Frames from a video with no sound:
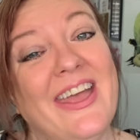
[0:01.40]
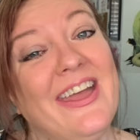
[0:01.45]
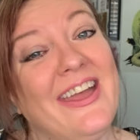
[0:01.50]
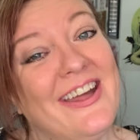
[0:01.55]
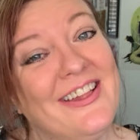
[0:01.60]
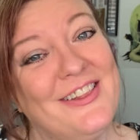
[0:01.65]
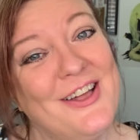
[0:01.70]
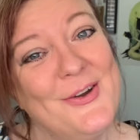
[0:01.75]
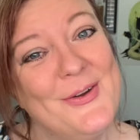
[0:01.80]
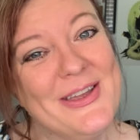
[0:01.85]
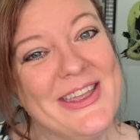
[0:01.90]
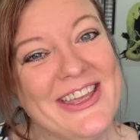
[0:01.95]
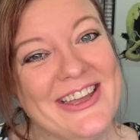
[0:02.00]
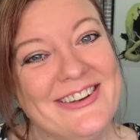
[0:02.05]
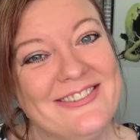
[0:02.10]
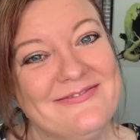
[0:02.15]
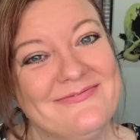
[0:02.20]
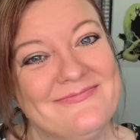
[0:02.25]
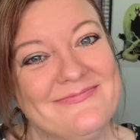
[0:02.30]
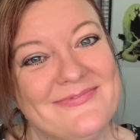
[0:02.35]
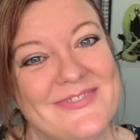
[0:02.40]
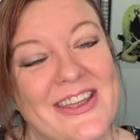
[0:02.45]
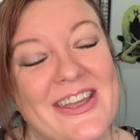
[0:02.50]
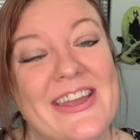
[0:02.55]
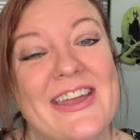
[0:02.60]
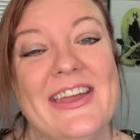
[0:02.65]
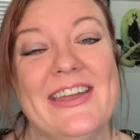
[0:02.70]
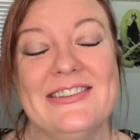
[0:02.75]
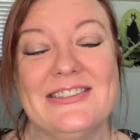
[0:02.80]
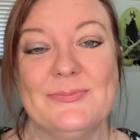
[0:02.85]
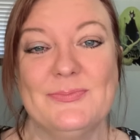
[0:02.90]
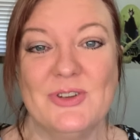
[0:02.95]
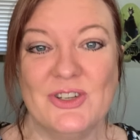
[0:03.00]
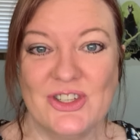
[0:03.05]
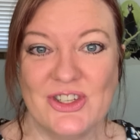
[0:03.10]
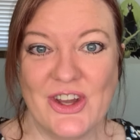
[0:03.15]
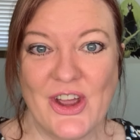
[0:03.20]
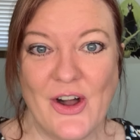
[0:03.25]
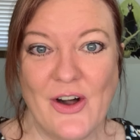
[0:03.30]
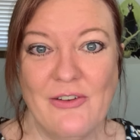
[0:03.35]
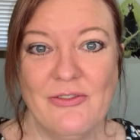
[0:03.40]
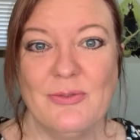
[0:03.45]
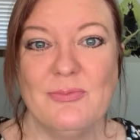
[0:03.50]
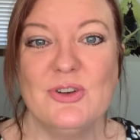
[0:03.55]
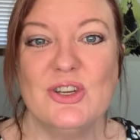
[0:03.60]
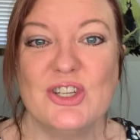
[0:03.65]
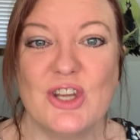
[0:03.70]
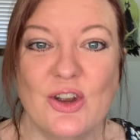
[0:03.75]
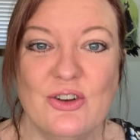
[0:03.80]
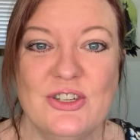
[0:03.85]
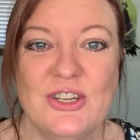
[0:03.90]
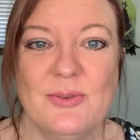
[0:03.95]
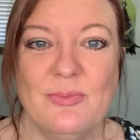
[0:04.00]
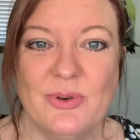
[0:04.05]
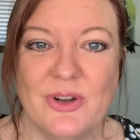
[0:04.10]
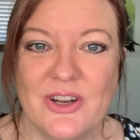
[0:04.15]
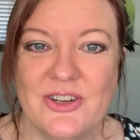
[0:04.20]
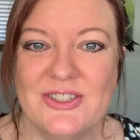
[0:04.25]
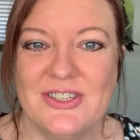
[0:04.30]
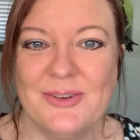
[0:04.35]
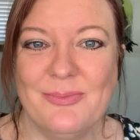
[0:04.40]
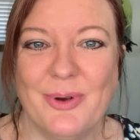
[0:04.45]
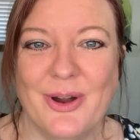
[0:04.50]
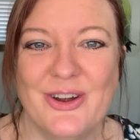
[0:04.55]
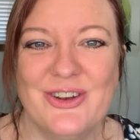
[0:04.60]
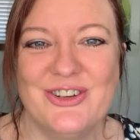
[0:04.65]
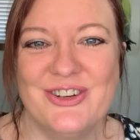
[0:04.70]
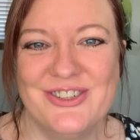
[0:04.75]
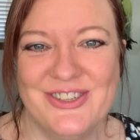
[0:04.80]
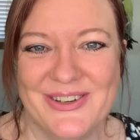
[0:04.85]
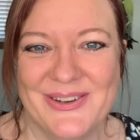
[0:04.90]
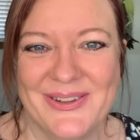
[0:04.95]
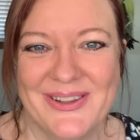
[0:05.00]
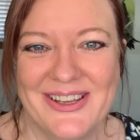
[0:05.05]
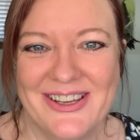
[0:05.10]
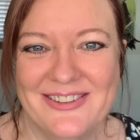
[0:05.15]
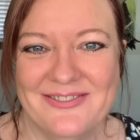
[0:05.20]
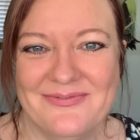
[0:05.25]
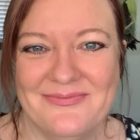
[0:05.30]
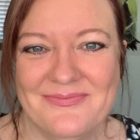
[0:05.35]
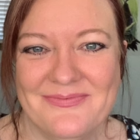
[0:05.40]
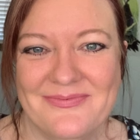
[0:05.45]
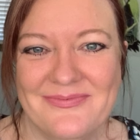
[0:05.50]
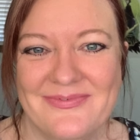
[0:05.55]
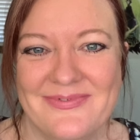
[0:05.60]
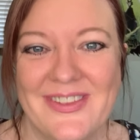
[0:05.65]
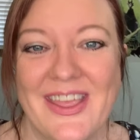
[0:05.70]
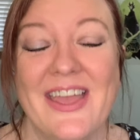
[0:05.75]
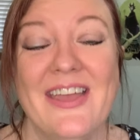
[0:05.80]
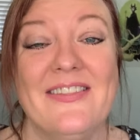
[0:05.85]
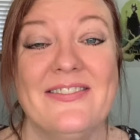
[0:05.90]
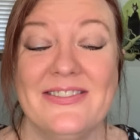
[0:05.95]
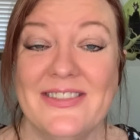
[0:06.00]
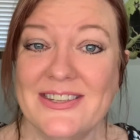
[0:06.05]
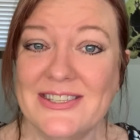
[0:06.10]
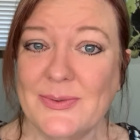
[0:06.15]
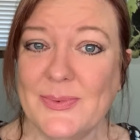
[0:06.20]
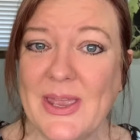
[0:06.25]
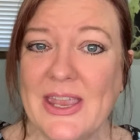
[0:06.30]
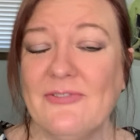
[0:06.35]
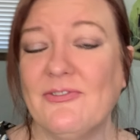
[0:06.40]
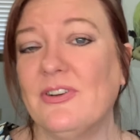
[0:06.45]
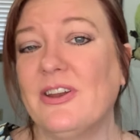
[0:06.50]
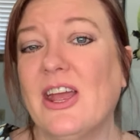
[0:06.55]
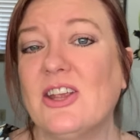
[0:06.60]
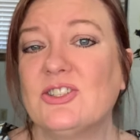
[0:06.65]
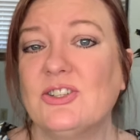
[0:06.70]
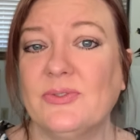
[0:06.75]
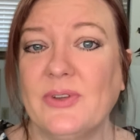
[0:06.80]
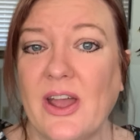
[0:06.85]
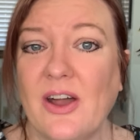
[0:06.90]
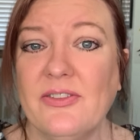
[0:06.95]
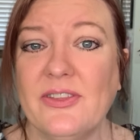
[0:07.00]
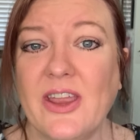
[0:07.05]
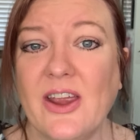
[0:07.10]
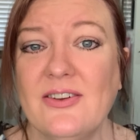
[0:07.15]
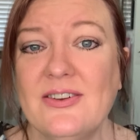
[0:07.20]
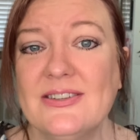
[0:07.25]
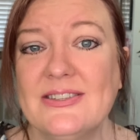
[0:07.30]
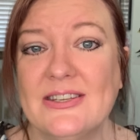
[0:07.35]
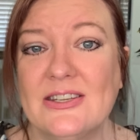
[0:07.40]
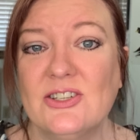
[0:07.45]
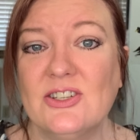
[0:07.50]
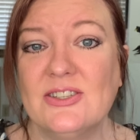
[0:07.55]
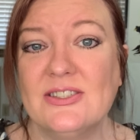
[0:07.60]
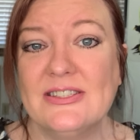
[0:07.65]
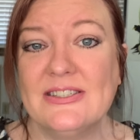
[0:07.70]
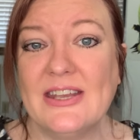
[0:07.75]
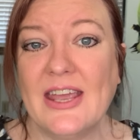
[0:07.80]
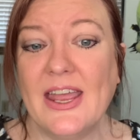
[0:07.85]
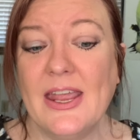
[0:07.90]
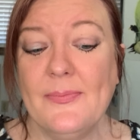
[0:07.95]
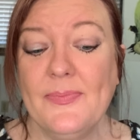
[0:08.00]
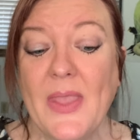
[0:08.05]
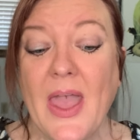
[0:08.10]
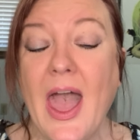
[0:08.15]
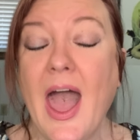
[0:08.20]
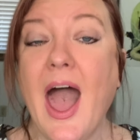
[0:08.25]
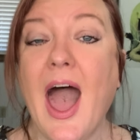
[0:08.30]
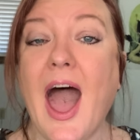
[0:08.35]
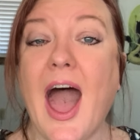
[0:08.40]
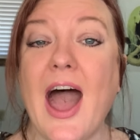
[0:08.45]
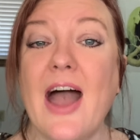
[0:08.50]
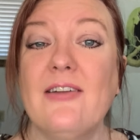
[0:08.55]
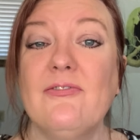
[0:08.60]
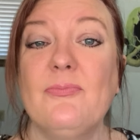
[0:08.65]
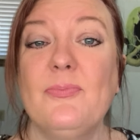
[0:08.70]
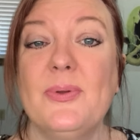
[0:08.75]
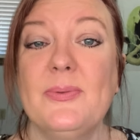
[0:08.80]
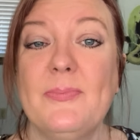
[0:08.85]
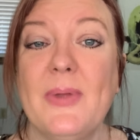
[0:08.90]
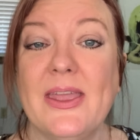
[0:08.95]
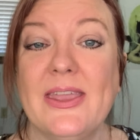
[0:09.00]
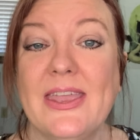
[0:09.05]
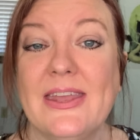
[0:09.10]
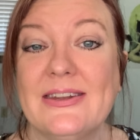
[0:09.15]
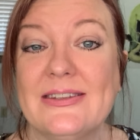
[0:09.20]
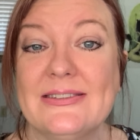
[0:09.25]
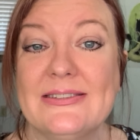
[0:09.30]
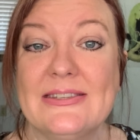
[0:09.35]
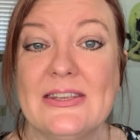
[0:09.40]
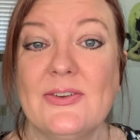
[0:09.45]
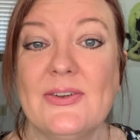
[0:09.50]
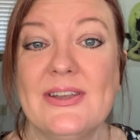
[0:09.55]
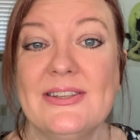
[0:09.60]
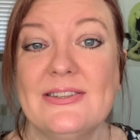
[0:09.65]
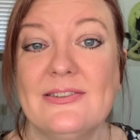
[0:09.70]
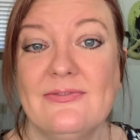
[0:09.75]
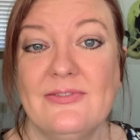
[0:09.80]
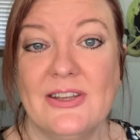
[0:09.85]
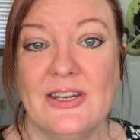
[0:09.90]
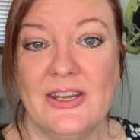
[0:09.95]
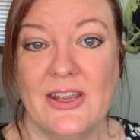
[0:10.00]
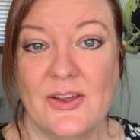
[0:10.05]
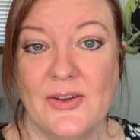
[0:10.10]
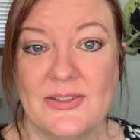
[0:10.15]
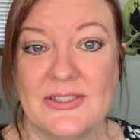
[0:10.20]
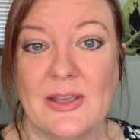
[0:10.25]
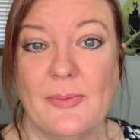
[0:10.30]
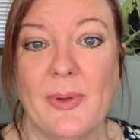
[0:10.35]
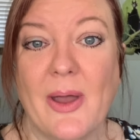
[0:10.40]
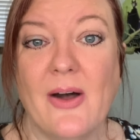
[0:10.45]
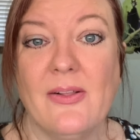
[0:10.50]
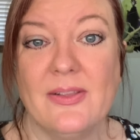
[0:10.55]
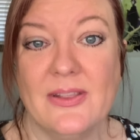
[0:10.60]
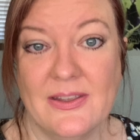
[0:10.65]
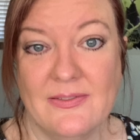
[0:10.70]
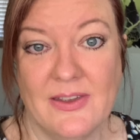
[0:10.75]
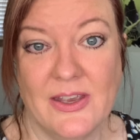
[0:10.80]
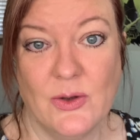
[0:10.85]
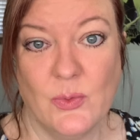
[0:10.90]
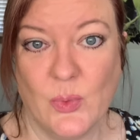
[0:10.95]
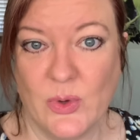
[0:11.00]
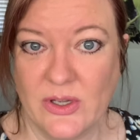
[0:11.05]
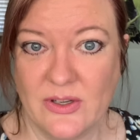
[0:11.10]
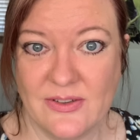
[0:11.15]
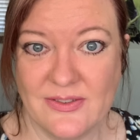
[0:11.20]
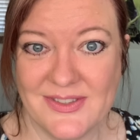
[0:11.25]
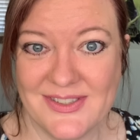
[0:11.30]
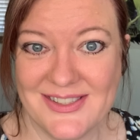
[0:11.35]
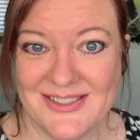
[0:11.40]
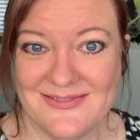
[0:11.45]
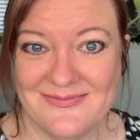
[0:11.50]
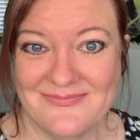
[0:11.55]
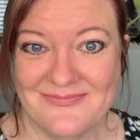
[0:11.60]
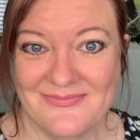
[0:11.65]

Hello again. It's Michelle from Shoji Bridge Departure Tula. This week for National Healthcare Decisions Day, I've been making a series of videos about living wills.